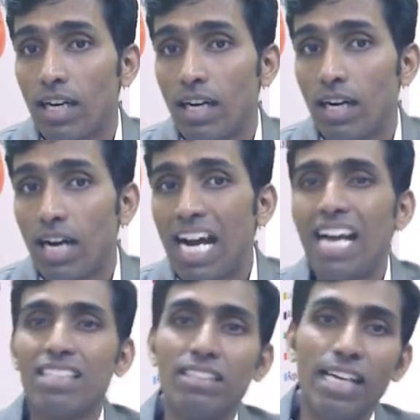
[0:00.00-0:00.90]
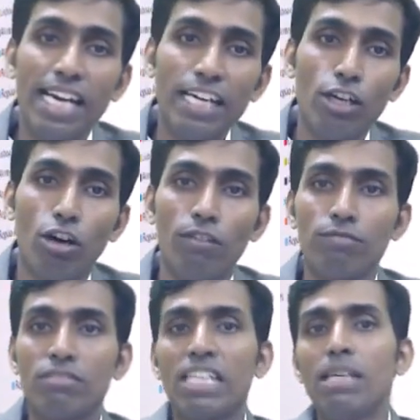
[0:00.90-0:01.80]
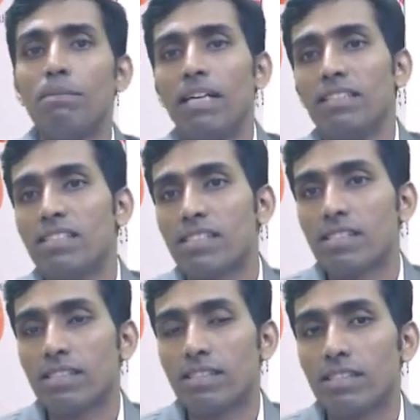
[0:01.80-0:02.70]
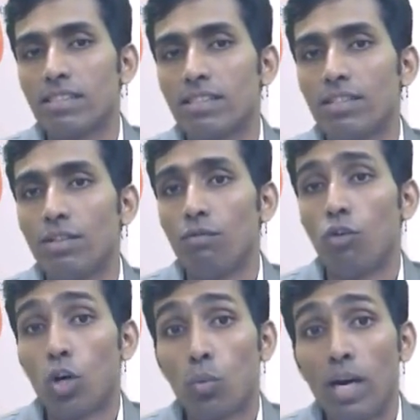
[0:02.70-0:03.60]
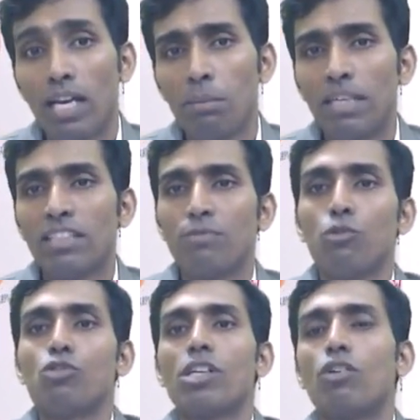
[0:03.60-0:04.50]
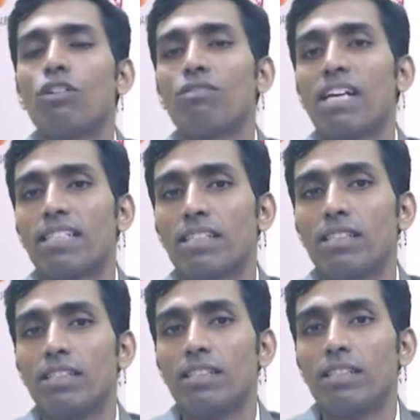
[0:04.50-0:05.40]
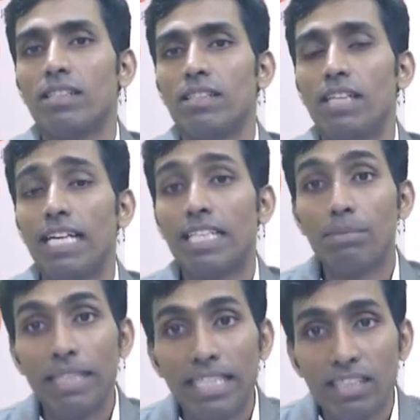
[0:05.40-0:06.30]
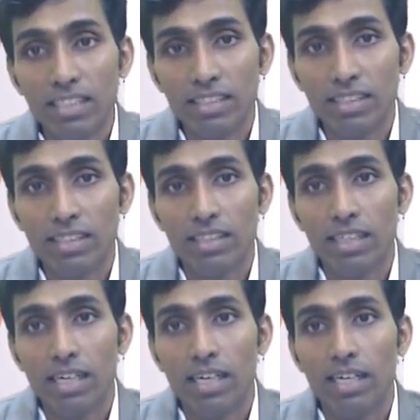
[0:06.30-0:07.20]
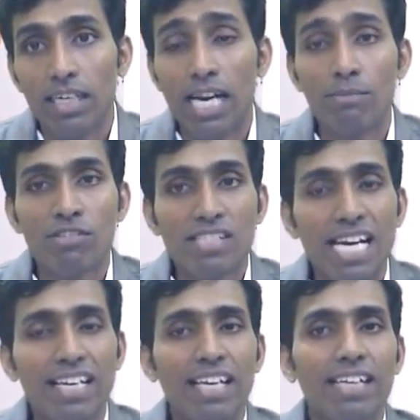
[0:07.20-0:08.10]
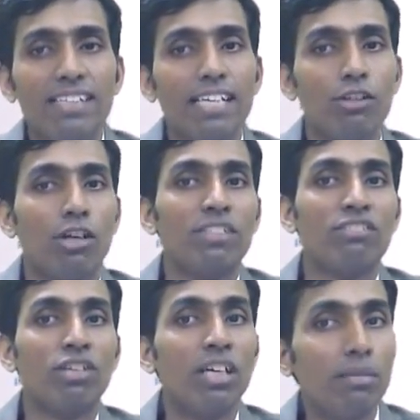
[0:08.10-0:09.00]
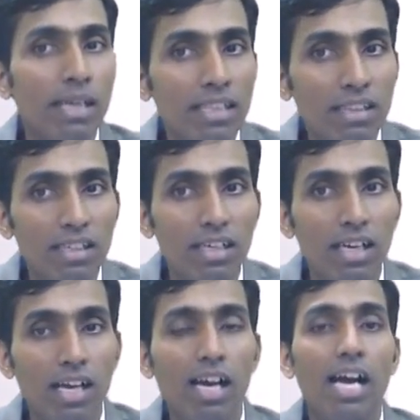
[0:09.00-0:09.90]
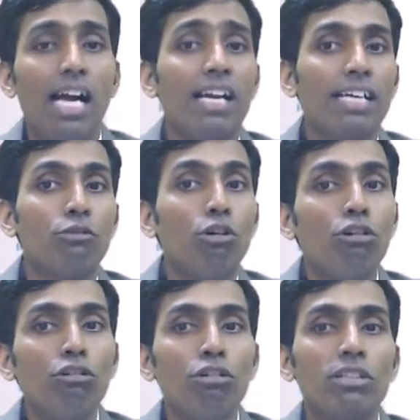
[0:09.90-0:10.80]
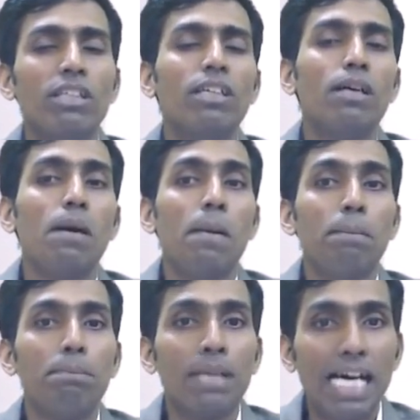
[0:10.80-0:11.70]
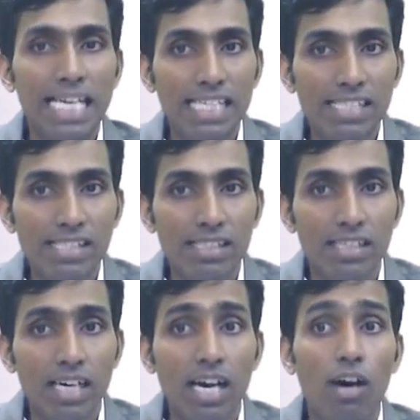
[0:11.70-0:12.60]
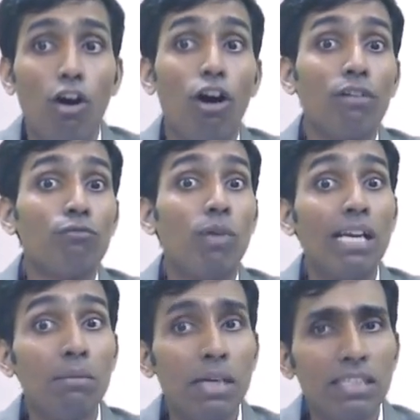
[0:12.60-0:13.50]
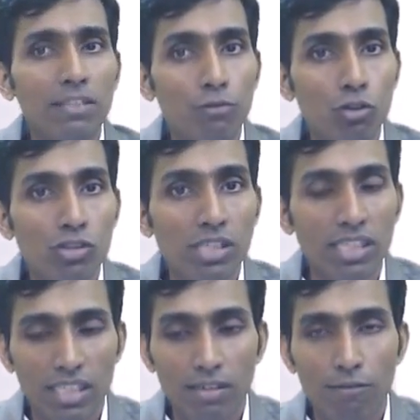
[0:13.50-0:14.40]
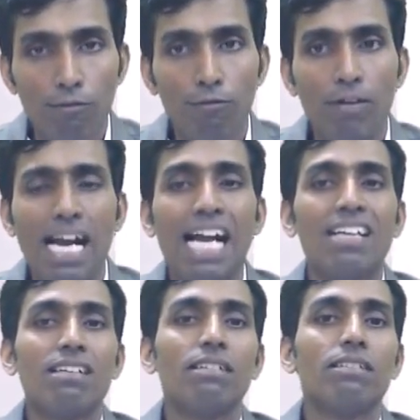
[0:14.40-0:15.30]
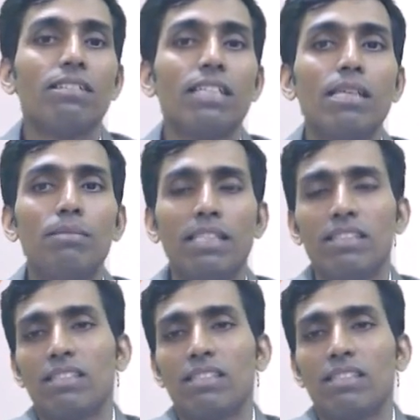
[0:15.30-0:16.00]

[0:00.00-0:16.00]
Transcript: at the end of 3 months for 1 month future contract. I repeat, I'm standing at the end of the 3rd month and I don't know the price of 1 month future at 3 month.